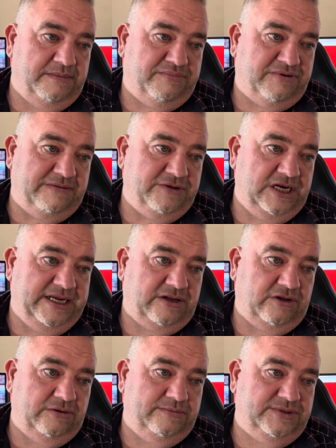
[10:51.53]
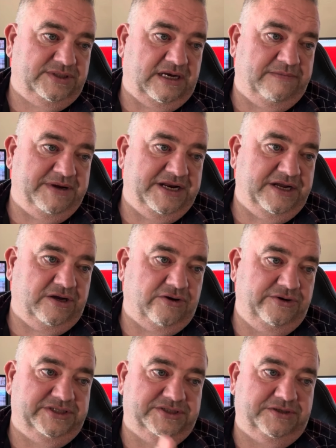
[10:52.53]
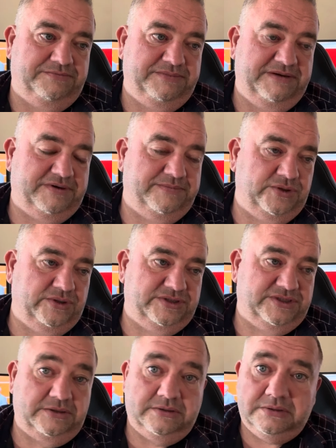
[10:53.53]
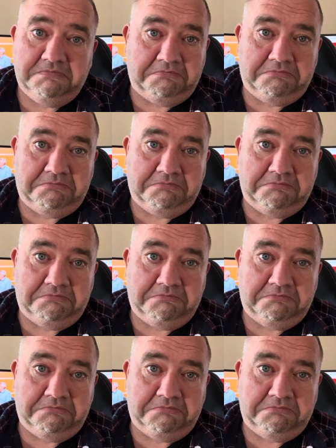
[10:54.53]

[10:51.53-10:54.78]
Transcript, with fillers: Premier League clubs have been encouraged to submit proposals.